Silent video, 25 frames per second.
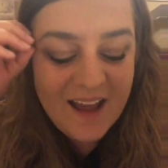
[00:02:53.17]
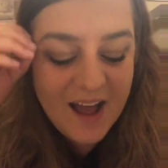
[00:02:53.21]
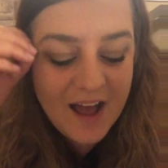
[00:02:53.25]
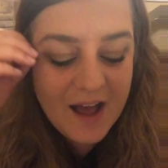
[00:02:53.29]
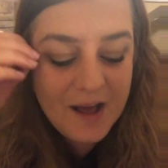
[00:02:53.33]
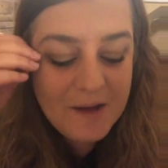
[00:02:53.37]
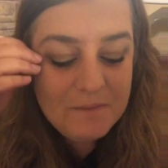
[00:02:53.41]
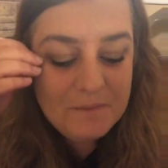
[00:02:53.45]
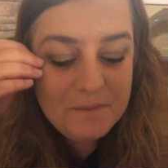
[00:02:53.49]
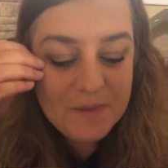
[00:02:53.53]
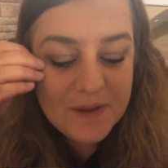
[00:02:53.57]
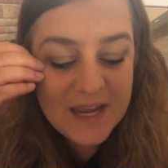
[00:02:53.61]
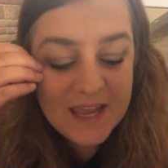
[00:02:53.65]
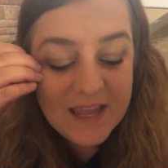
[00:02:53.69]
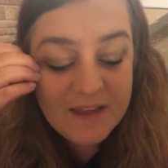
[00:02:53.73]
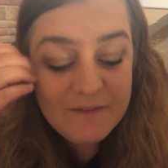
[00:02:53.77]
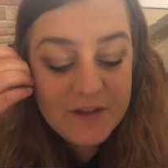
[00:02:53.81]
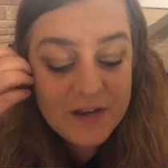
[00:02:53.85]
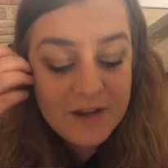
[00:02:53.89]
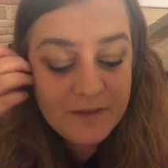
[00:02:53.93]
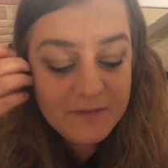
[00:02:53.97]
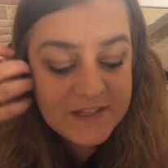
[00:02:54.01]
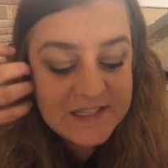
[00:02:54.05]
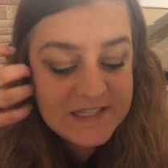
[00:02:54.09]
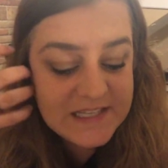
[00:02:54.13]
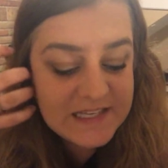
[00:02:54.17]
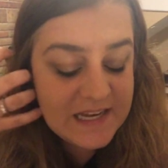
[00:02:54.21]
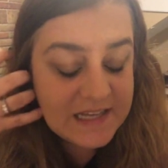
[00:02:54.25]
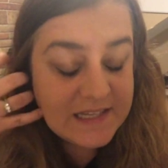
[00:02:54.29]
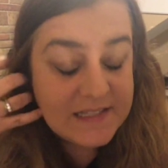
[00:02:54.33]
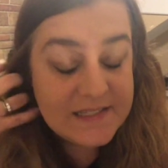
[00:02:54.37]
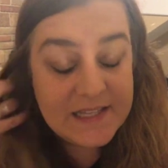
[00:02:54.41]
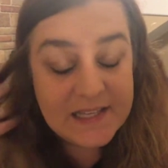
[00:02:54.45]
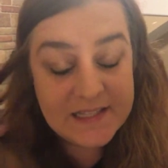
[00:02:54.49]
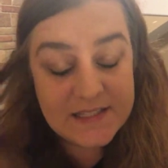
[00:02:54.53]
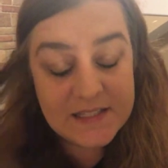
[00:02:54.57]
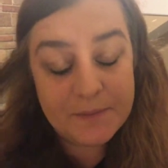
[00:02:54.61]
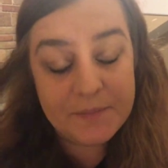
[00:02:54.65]
But even if it's an
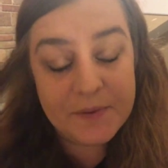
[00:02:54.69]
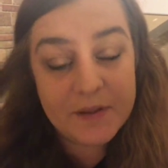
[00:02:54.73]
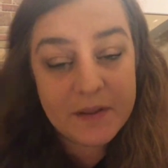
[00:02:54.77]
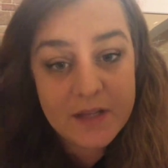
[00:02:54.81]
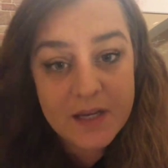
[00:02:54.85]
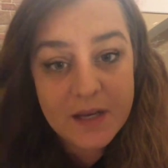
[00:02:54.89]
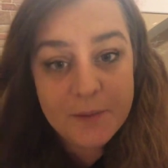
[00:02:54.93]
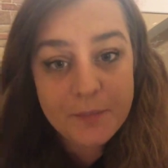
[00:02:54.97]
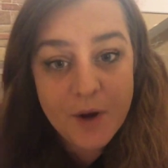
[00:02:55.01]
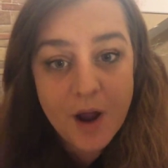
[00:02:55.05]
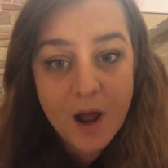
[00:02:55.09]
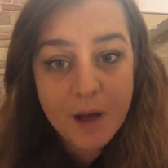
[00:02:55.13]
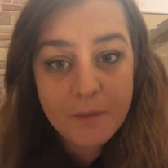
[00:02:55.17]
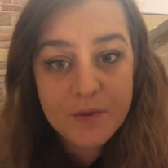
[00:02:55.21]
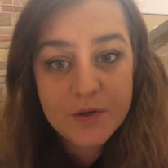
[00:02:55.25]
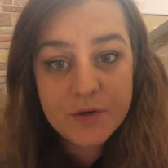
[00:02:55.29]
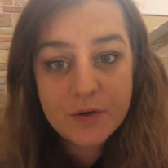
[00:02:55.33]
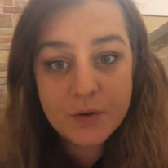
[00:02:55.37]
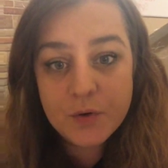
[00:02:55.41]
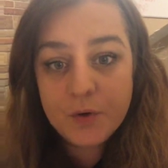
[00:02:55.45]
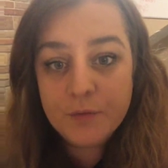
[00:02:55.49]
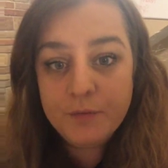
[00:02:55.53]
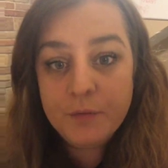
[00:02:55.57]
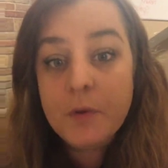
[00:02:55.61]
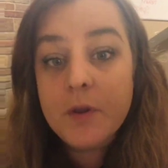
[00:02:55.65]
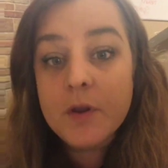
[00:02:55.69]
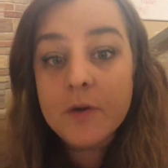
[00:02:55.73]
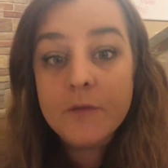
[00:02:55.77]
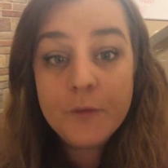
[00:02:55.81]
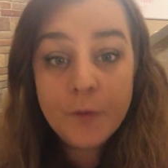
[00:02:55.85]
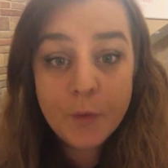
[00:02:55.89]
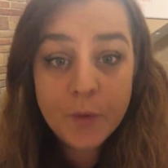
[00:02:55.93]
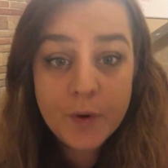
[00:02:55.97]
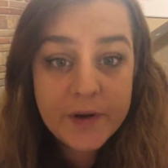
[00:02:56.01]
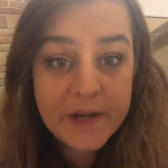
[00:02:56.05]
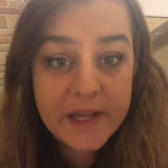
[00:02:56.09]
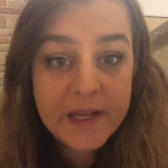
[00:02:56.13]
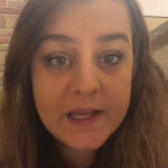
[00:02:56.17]
accessibility problem, you don't know if you can
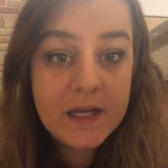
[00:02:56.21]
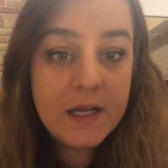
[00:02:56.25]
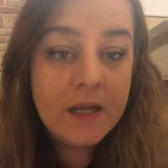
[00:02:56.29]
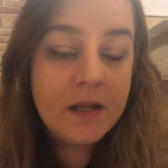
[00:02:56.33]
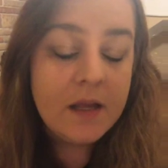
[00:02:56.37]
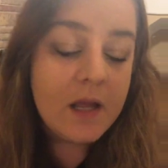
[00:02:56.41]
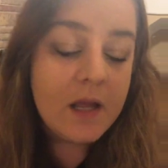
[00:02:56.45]
afford it,